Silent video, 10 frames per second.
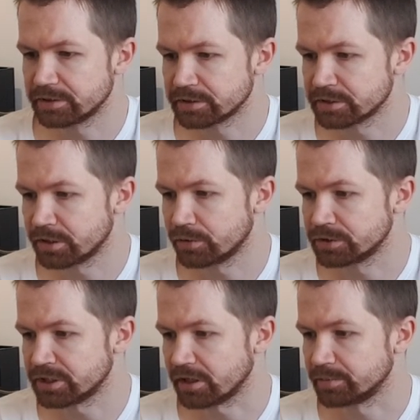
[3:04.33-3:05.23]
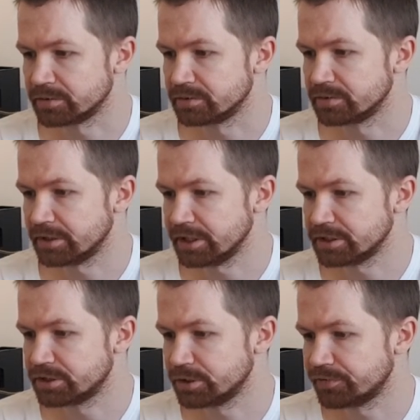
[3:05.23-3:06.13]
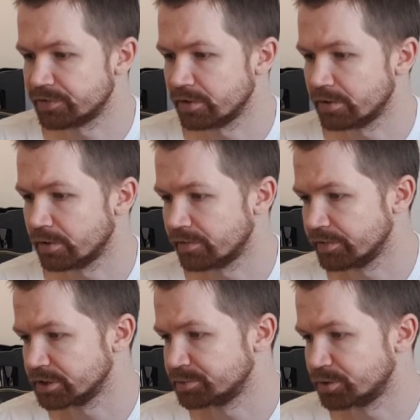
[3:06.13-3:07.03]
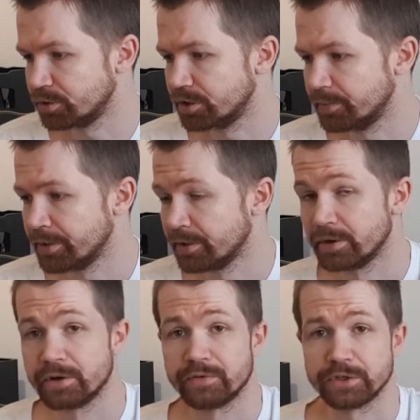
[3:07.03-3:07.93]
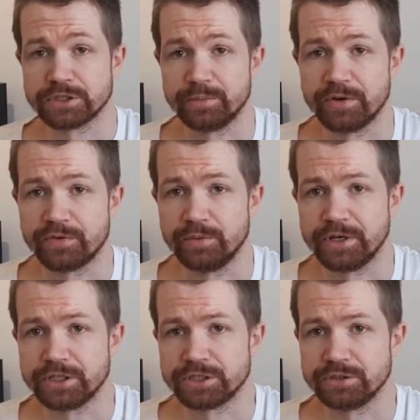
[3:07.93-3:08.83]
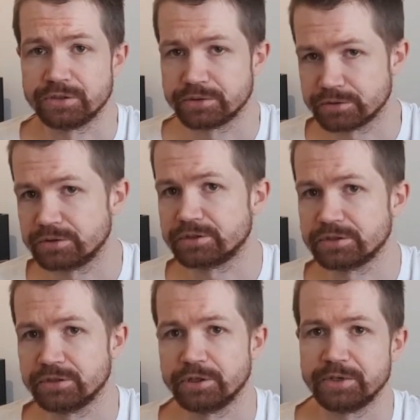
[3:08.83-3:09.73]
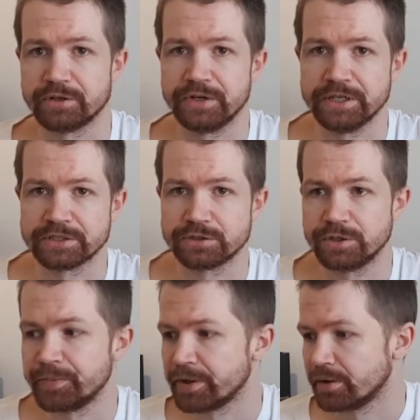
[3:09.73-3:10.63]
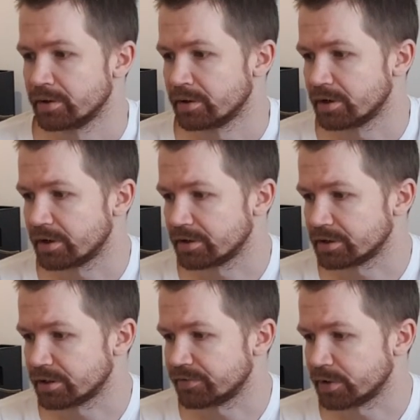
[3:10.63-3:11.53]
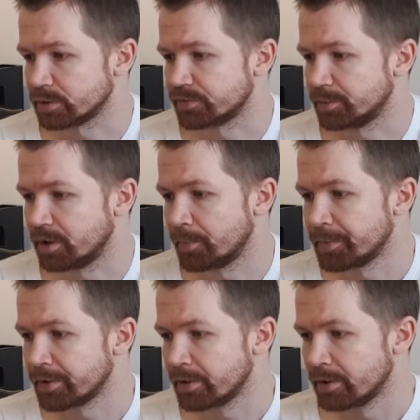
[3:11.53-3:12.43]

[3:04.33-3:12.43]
So some history over this brewery, for some information, a little bit of history that I found from a